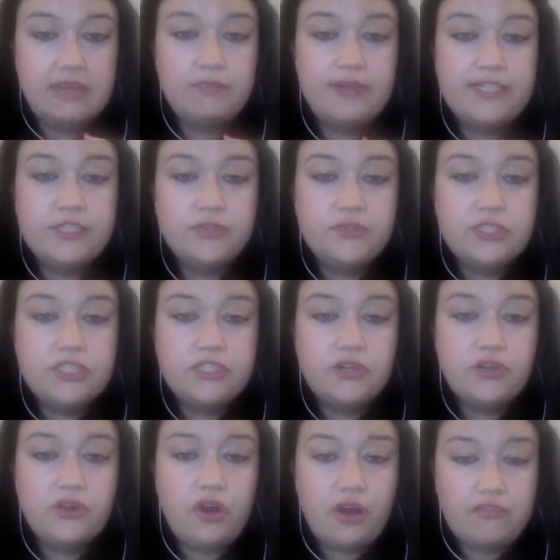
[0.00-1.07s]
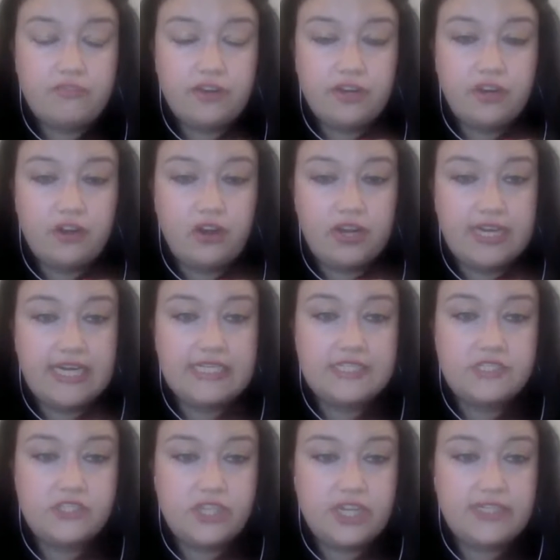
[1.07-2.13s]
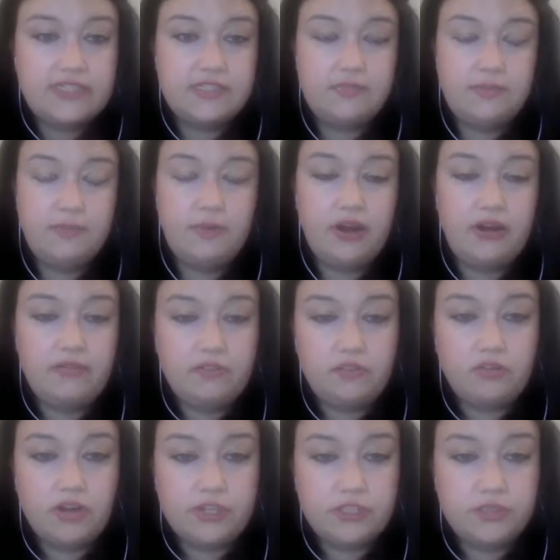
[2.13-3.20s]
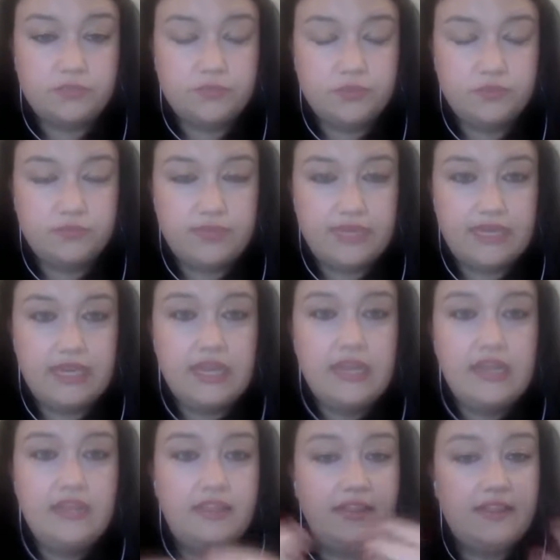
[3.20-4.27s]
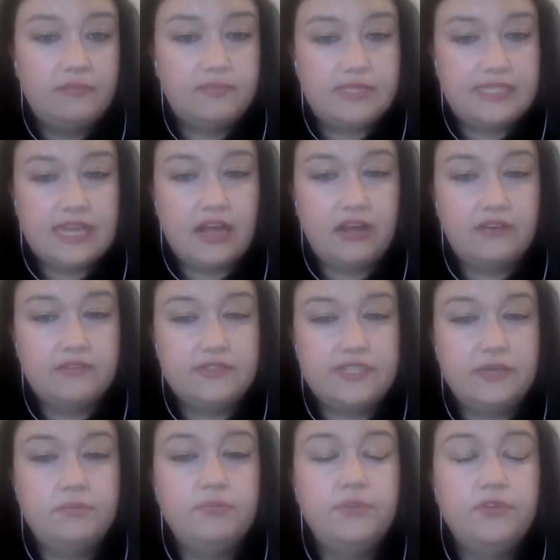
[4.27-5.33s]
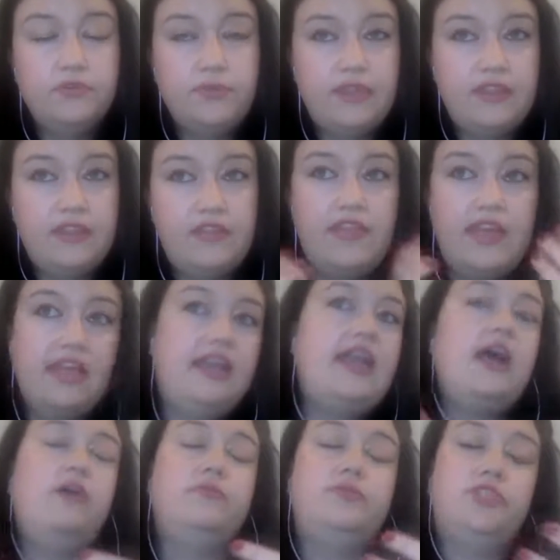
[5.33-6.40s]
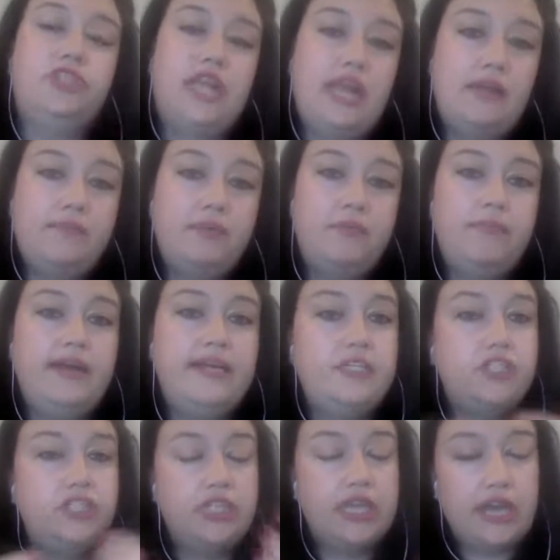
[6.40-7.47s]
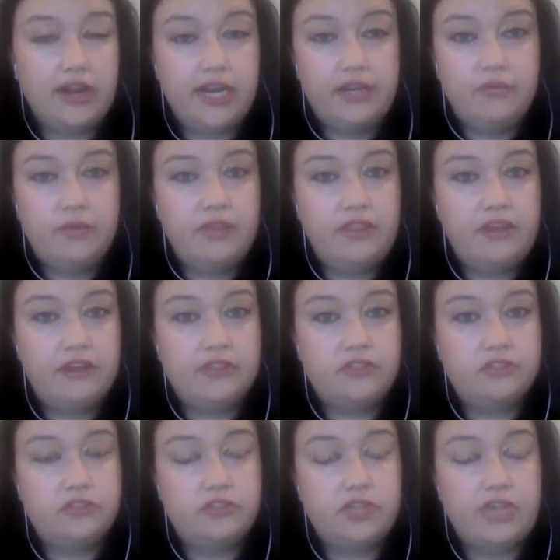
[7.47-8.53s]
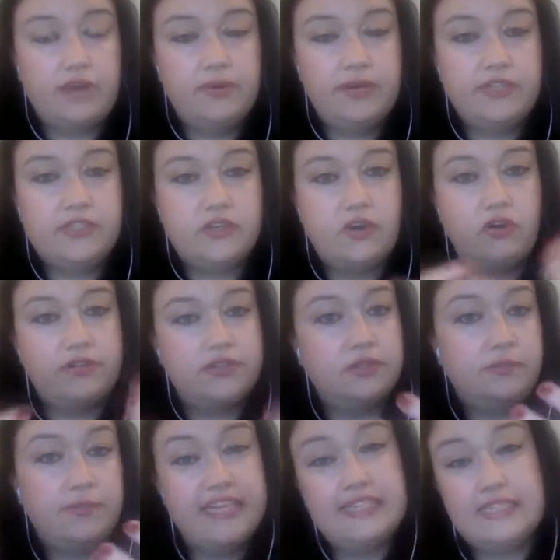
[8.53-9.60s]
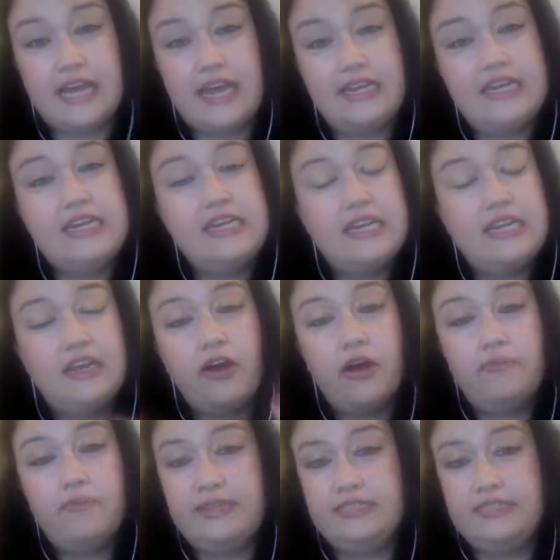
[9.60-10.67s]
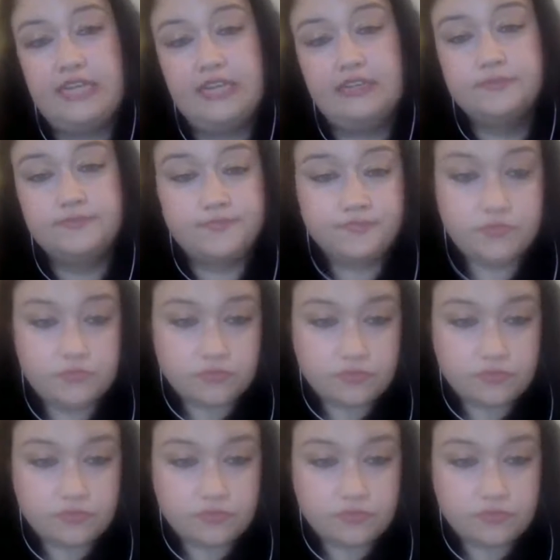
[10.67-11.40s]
And by doing so, you're offering your audience a chance to be part of a larger movement than themselves, and a movement that they can help shape by sharing with their social networks and also by signing and commenting.